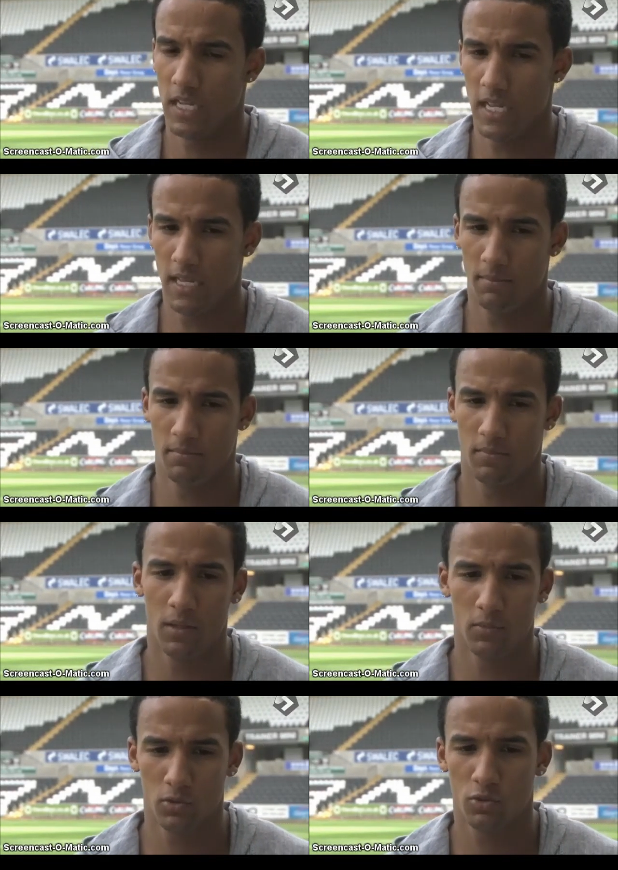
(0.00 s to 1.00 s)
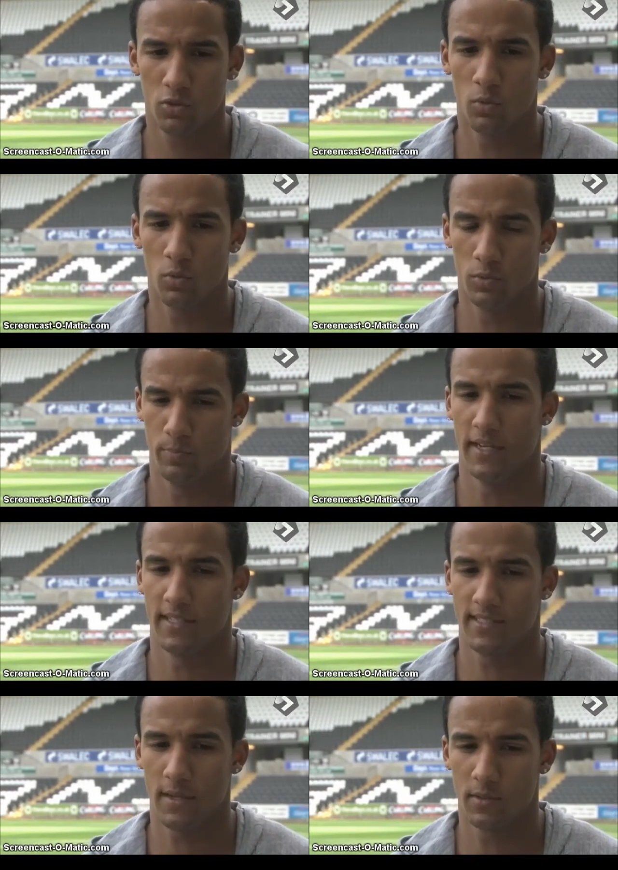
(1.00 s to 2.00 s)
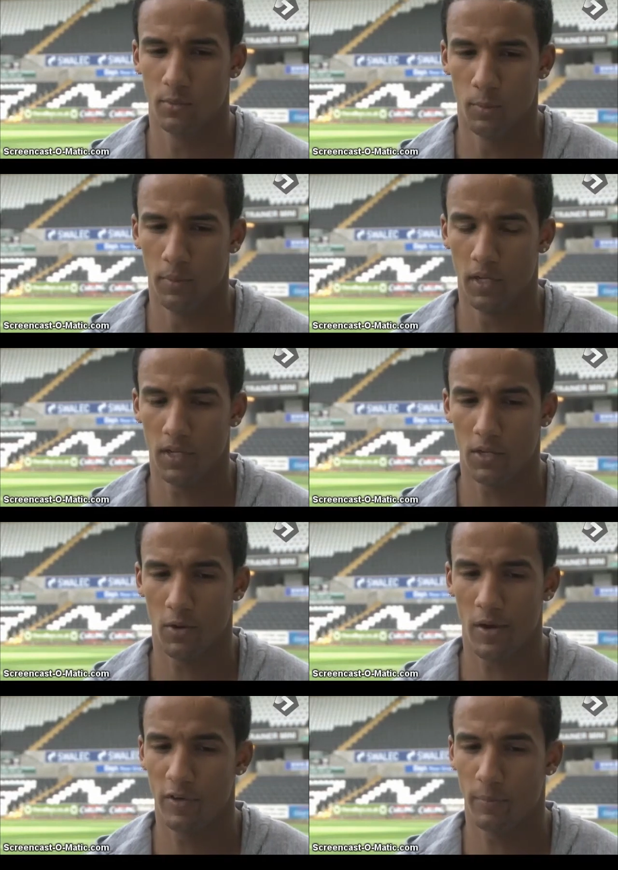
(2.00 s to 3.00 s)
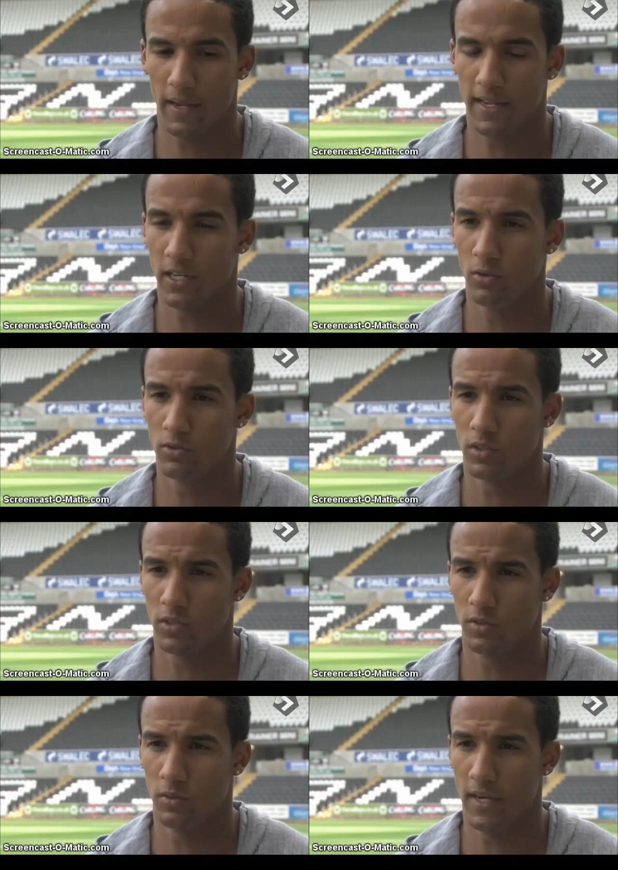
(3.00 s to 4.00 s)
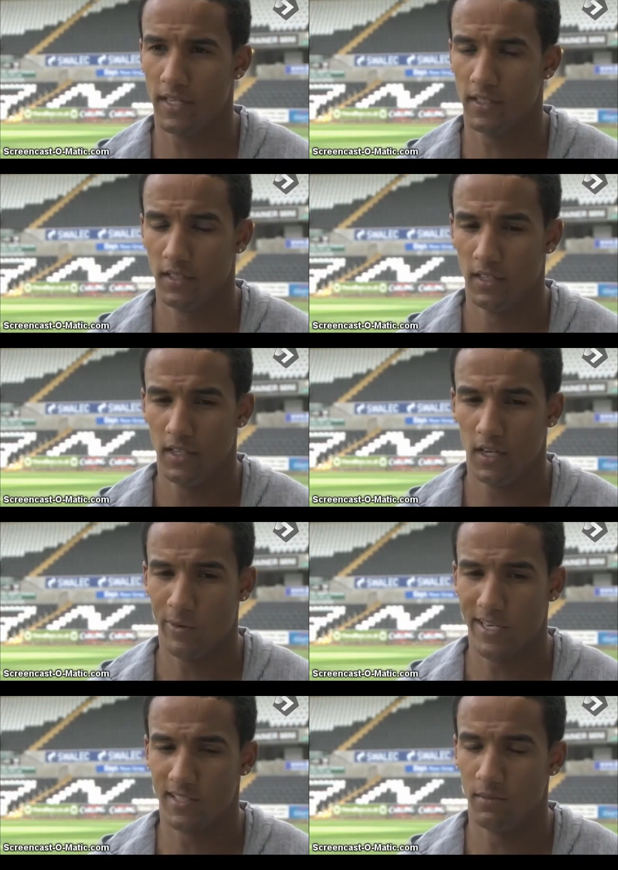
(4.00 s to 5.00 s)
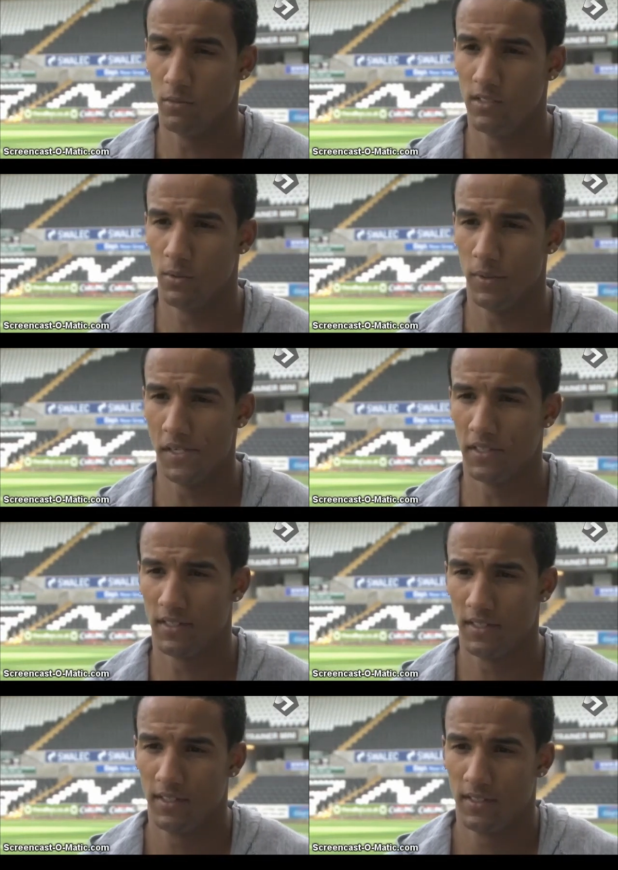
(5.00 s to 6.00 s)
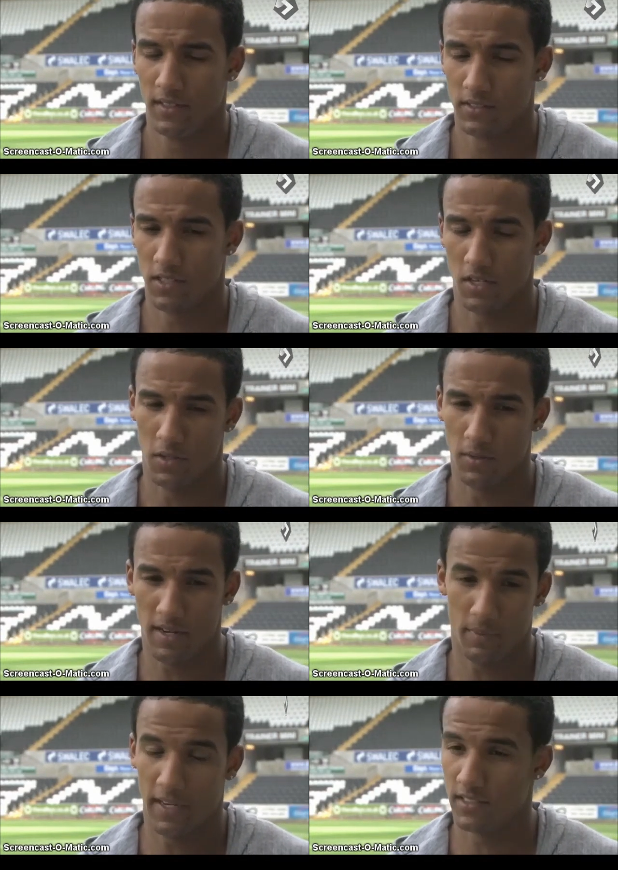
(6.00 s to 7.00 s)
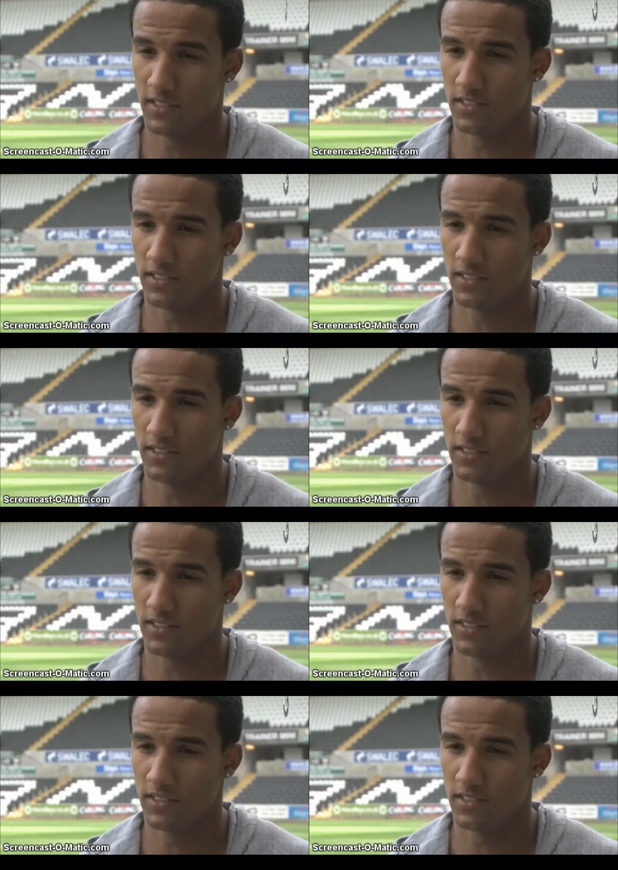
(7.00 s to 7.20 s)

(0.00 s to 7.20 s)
I'm not too sure what would be acceptable, but every player goes to the away team looking to win. So every player